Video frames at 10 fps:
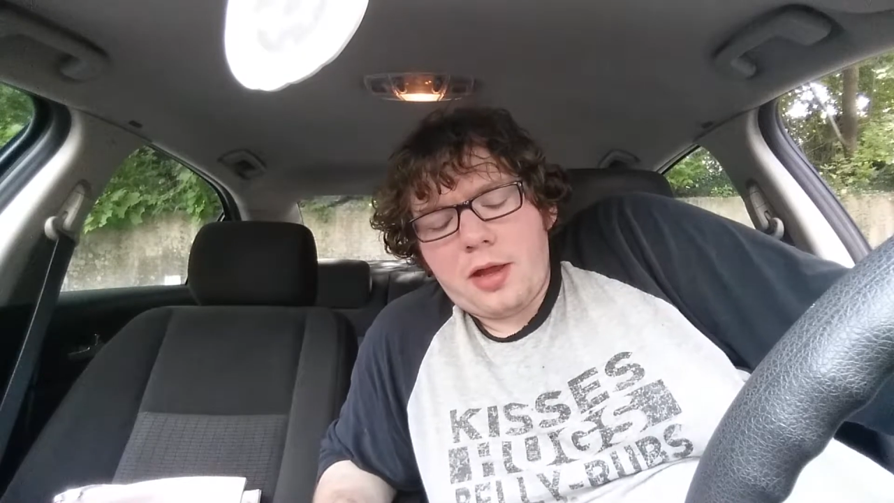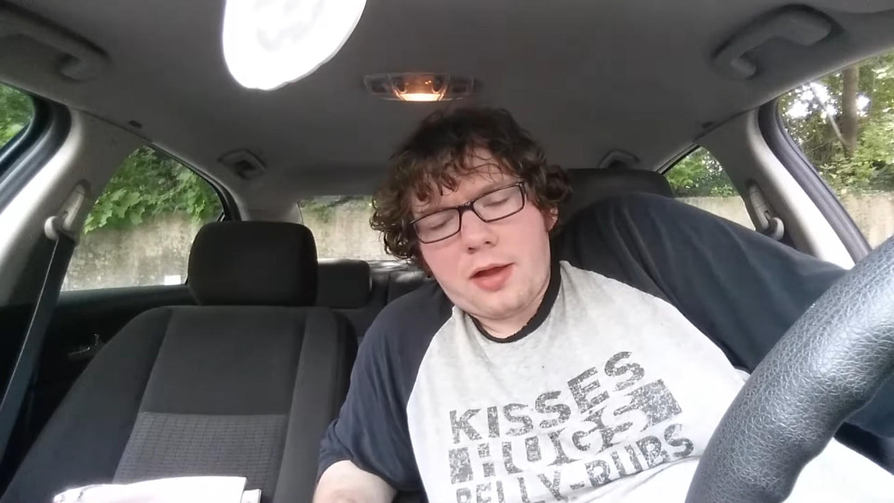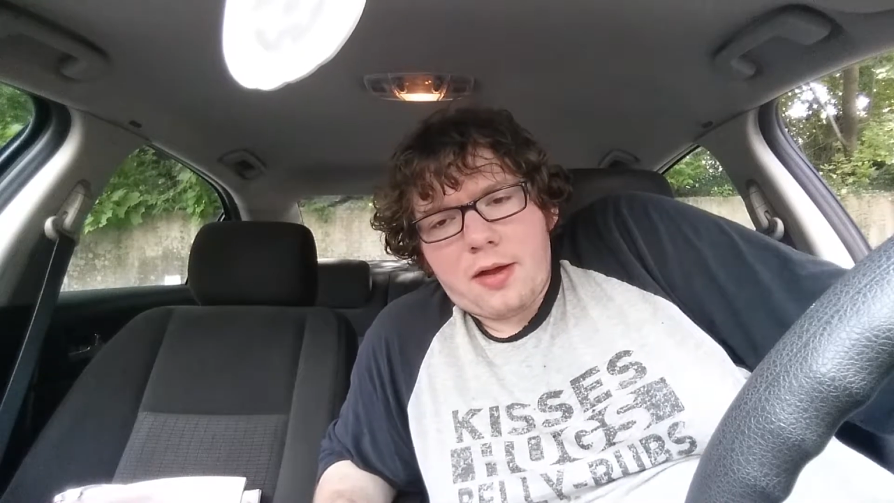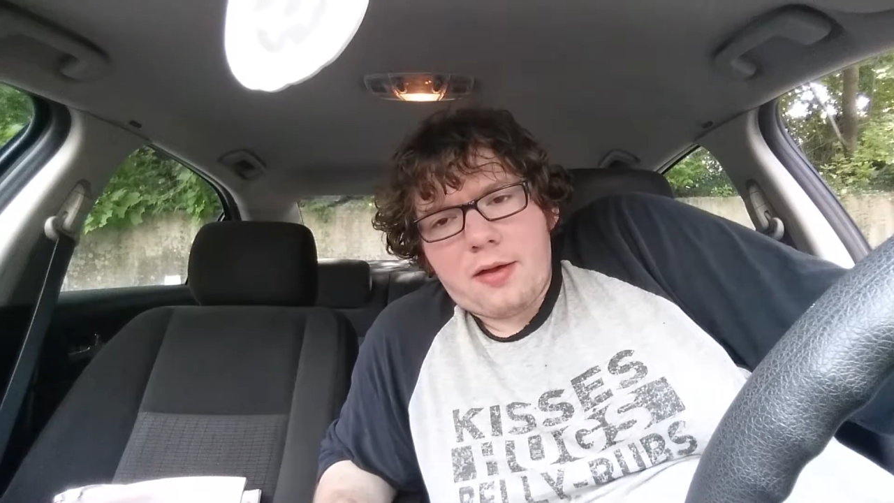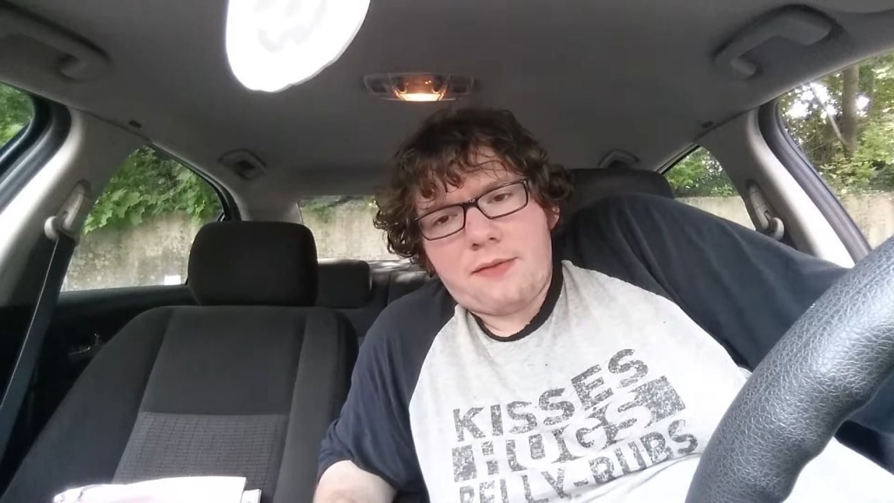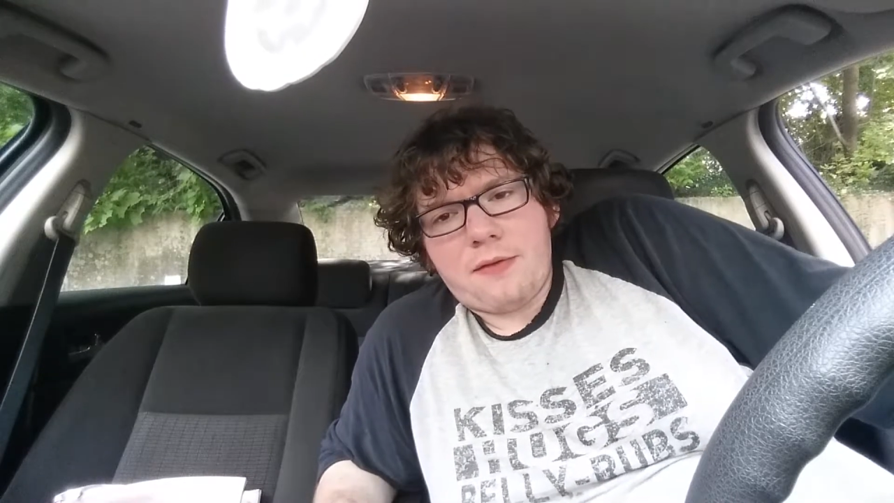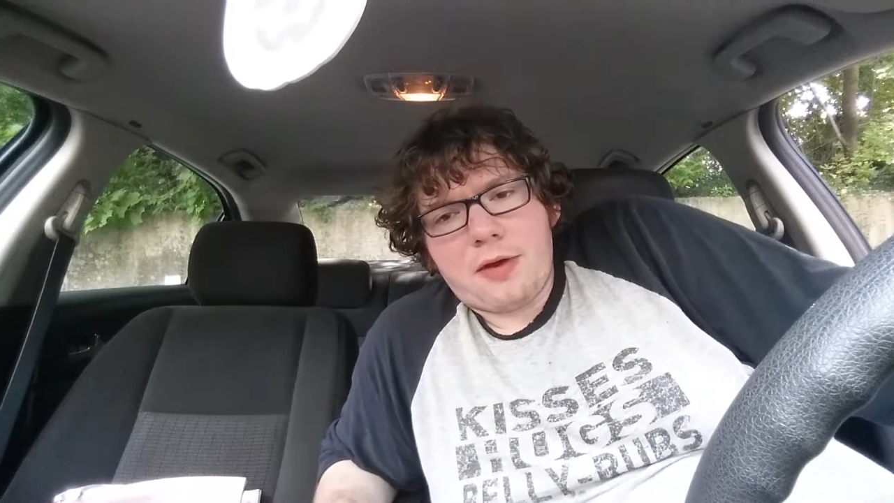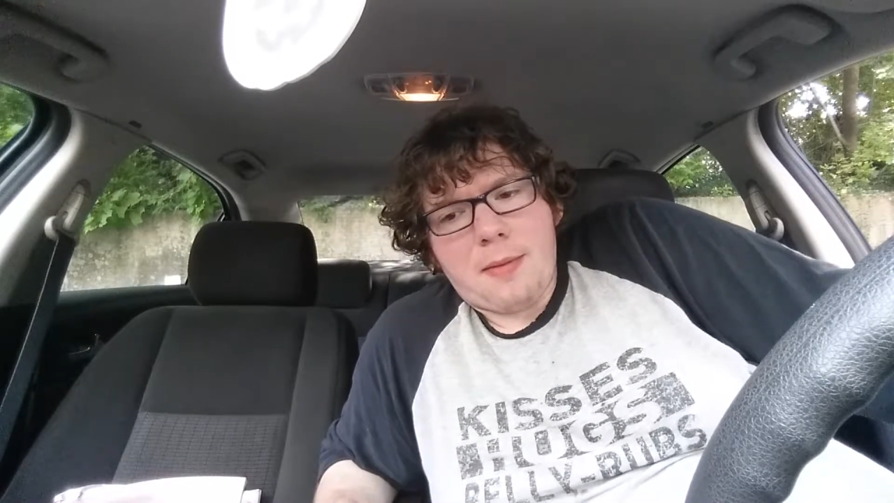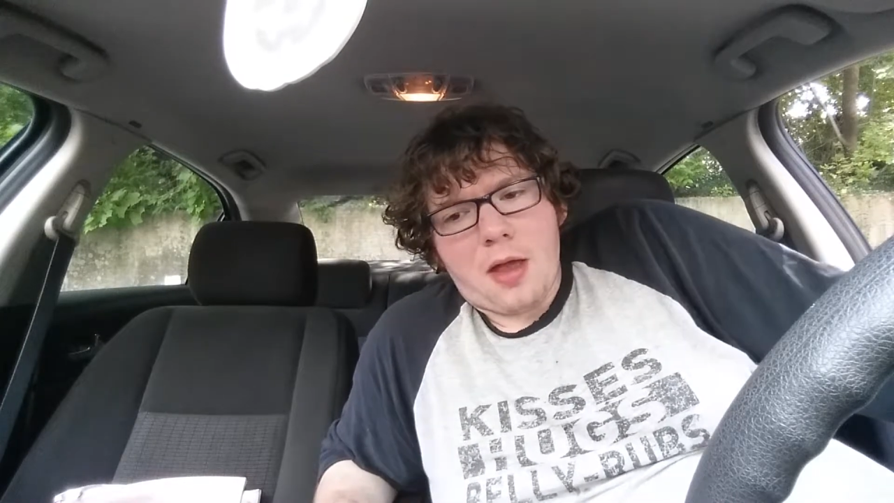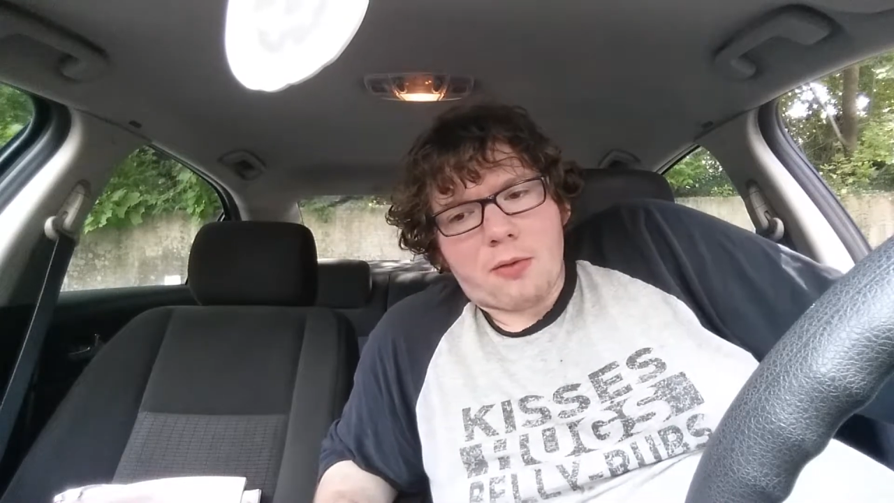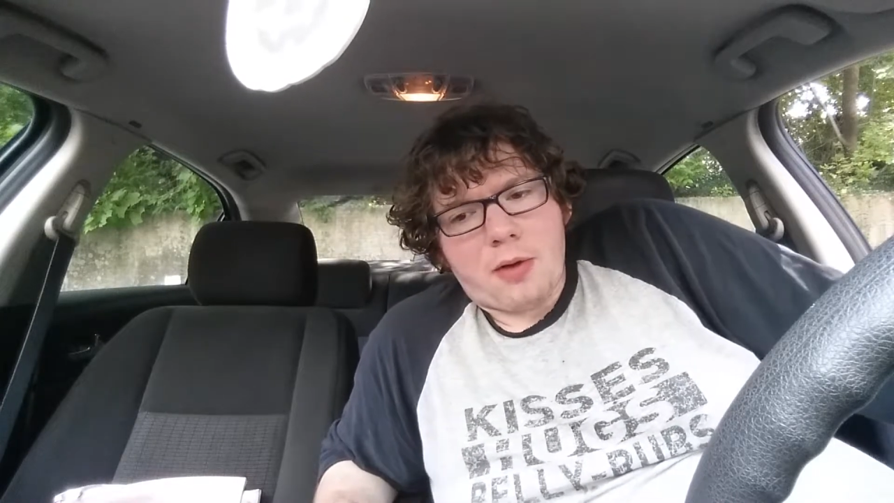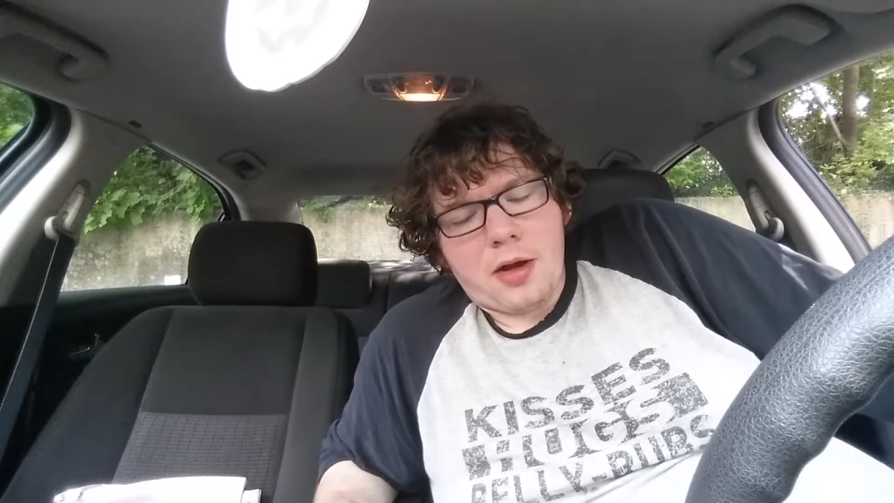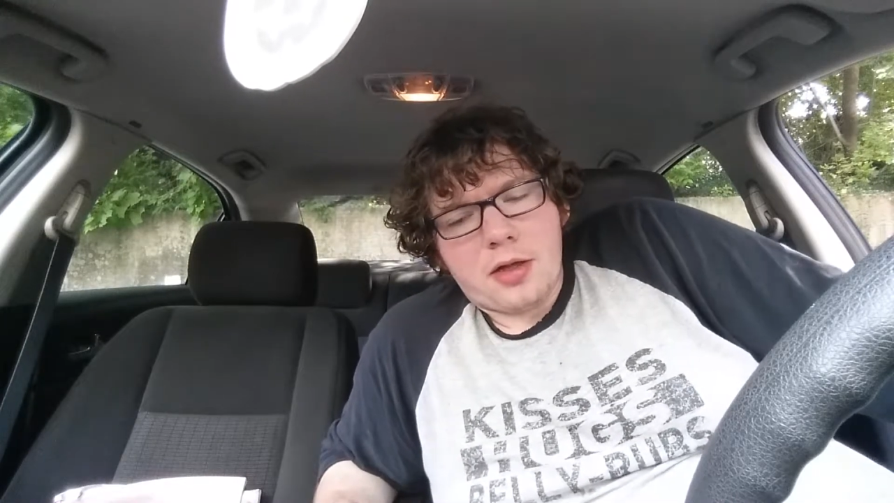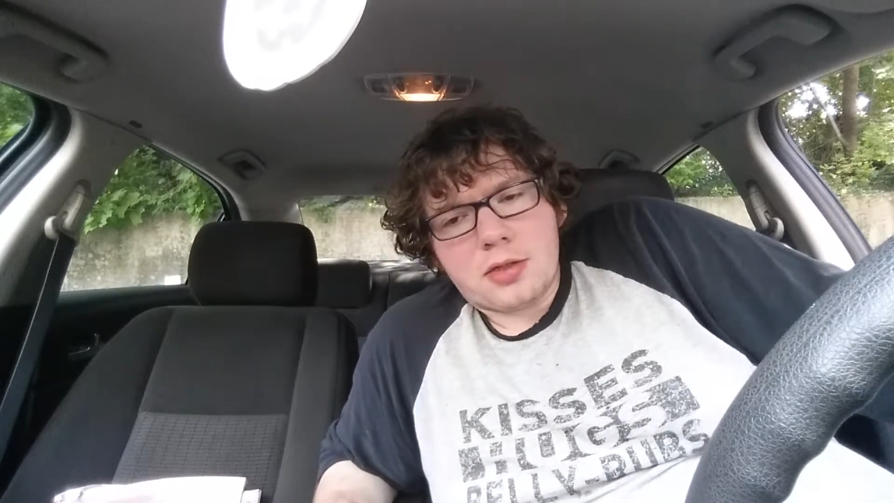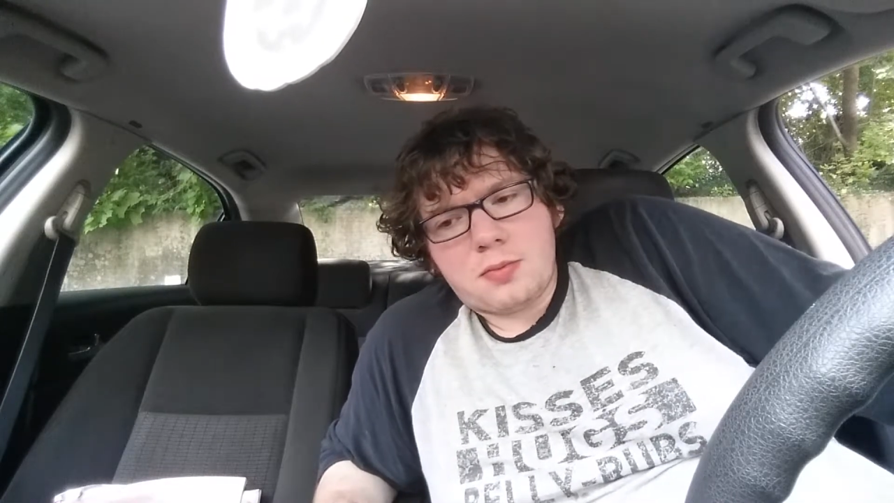like a 50-mile
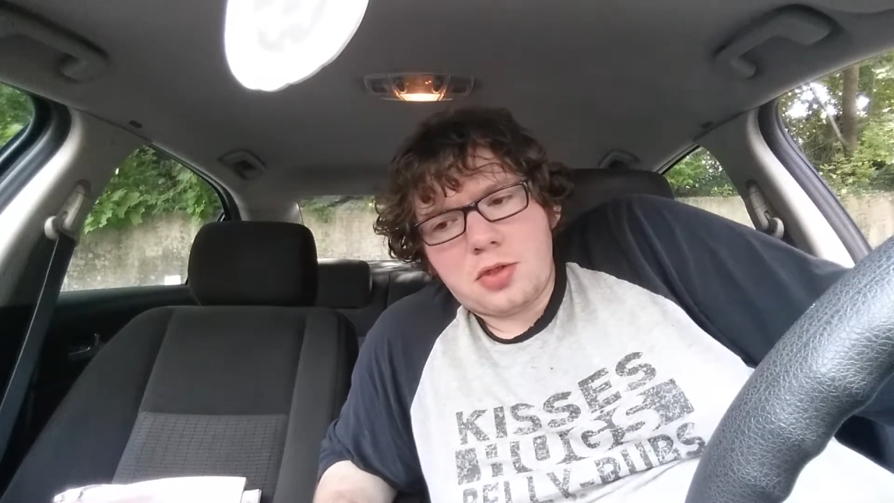radius,